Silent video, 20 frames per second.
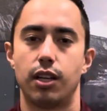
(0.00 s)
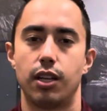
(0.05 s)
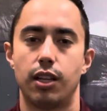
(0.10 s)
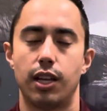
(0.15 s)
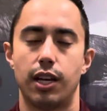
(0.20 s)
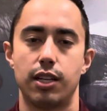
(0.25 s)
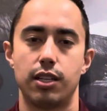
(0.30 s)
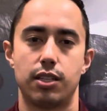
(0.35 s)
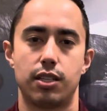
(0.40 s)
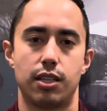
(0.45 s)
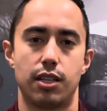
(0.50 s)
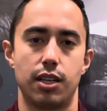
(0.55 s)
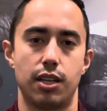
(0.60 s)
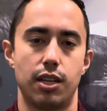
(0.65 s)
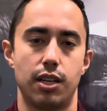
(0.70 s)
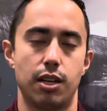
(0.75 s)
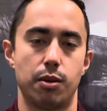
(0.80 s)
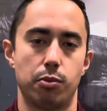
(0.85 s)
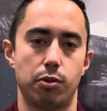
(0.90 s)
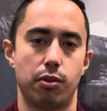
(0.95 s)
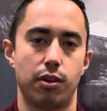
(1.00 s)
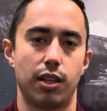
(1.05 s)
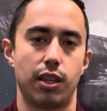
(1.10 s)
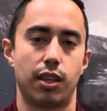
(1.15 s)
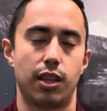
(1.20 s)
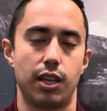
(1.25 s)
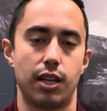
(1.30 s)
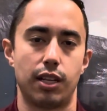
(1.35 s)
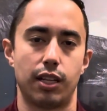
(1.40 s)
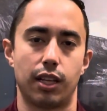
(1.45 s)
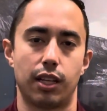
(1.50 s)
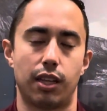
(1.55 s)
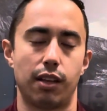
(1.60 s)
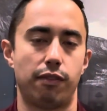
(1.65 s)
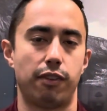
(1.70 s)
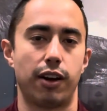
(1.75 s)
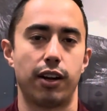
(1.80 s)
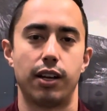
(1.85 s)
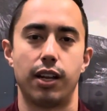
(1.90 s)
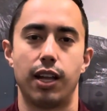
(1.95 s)
That is the number one thing that they
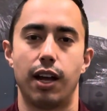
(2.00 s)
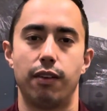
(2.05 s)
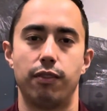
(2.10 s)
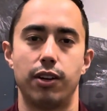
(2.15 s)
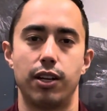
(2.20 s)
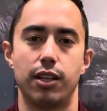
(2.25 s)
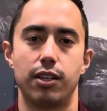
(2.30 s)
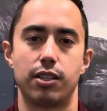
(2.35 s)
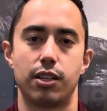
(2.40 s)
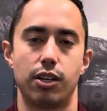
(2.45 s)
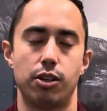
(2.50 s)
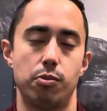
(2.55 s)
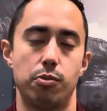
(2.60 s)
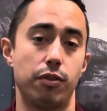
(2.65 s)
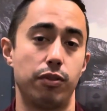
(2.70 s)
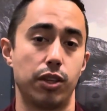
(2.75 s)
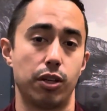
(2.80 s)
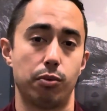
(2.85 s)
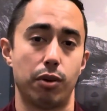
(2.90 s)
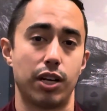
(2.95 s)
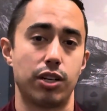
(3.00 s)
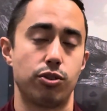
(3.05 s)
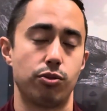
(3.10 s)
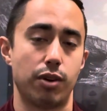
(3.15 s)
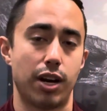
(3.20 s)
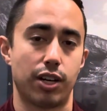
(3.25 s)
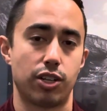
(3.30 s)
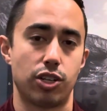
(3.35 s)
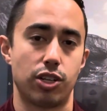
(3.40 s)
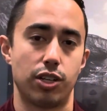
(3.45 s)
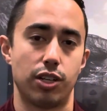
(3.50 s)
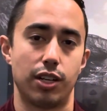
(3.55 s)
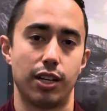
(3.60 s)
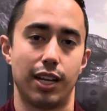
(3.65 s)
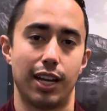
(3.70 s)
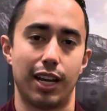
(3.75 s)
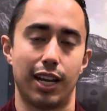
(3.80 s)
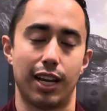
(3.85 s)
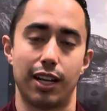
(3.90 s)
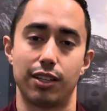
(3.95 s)
found in the evidence that you're moving in the right
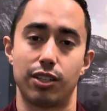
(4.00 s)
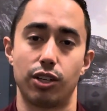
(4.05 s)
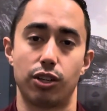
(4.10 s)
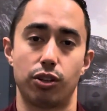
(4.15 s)
direction and it's a